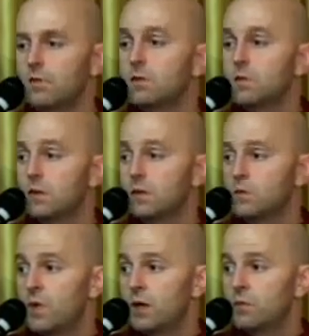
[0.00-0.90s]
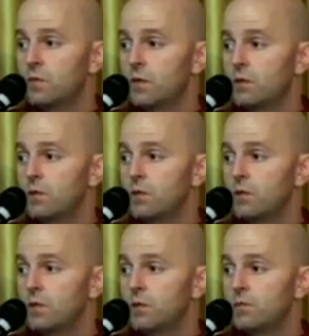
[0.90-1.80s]
to experience bad results
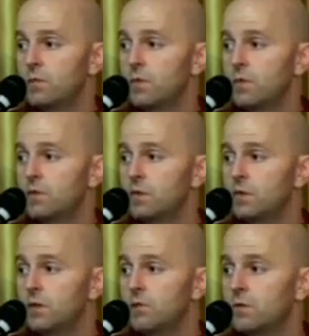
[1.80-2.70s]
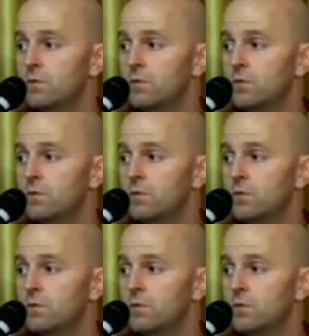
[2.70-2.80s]
from this stealing,